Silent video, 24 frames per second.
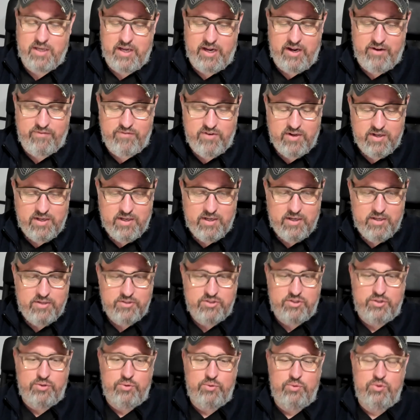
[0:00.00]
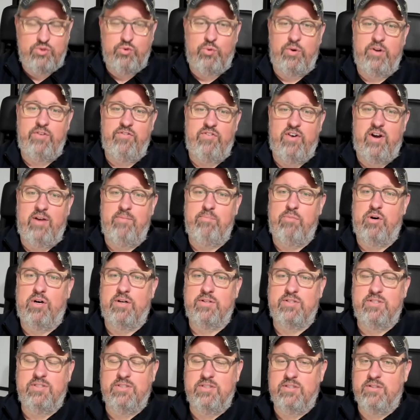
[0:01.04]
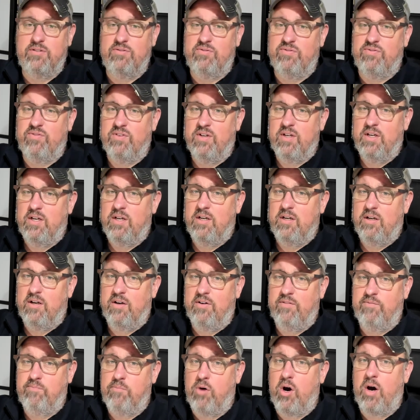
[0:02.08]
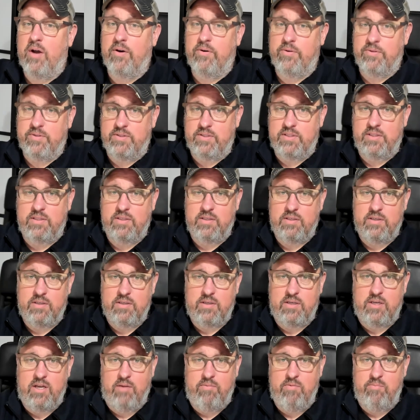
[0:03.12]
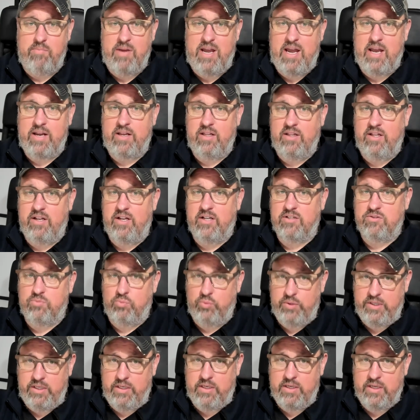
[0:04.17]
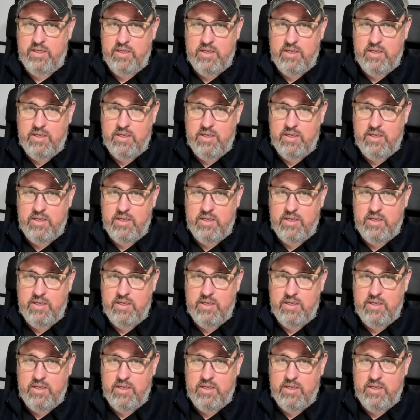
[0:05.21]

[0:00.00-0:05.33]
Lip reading: I have 225 boxes of moderns coming back in the next week.